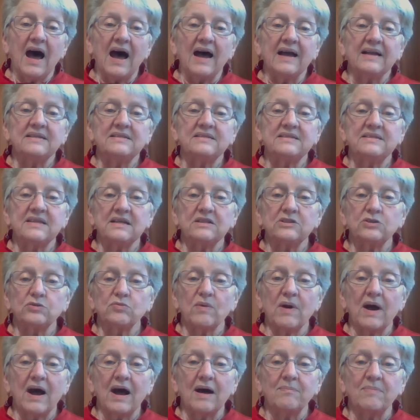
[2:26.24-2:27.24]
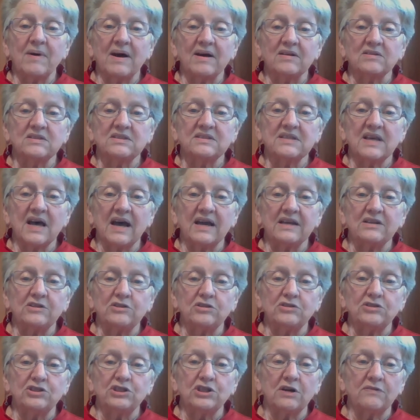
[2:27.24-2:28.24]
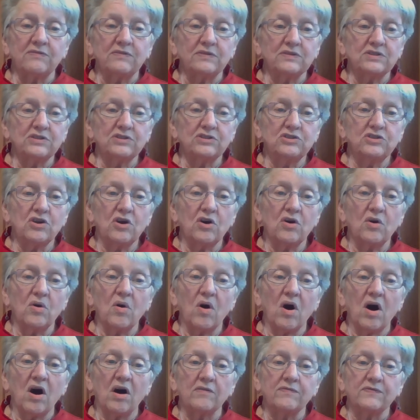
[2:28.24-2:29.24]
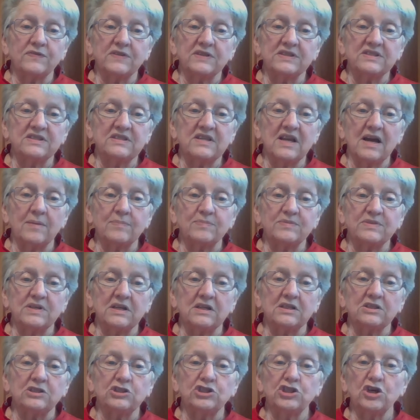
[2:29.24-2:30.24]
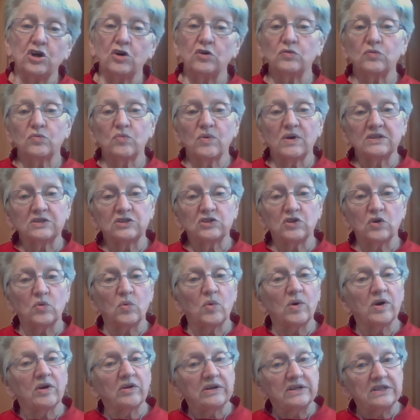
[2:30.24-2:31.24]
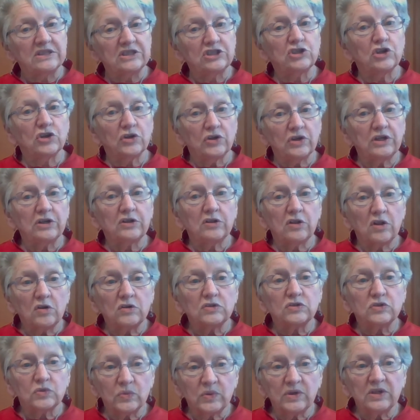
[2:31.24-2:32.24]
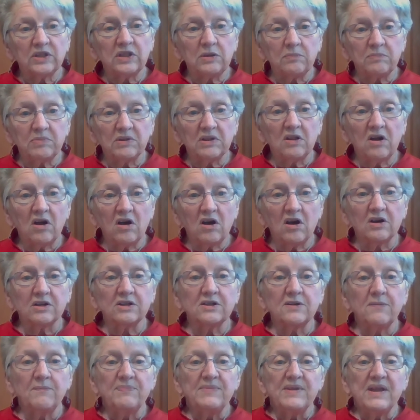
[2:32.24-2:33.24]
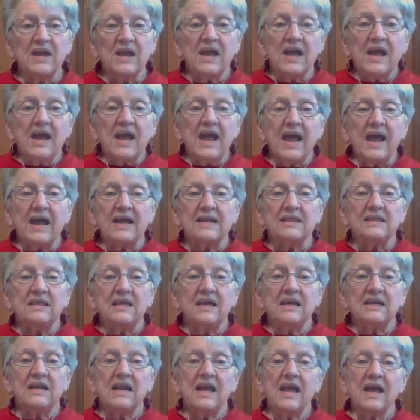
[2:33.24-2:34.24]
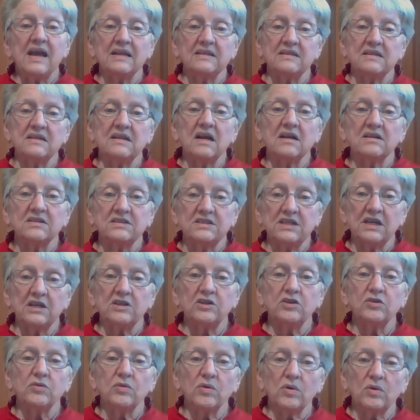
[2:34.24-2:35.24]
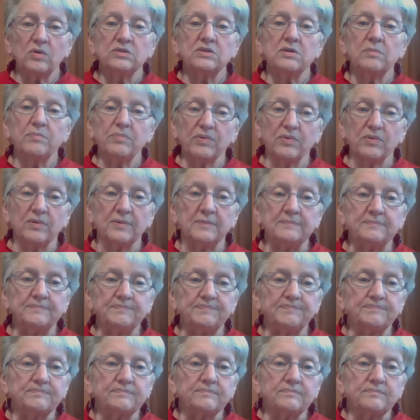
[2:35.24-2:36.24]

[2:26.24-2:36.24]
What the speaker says: I sent Rob outside to shovel snow off the steps and showed Russell where his dirty clothes really belonged, and then handed our 10-year-old a broom.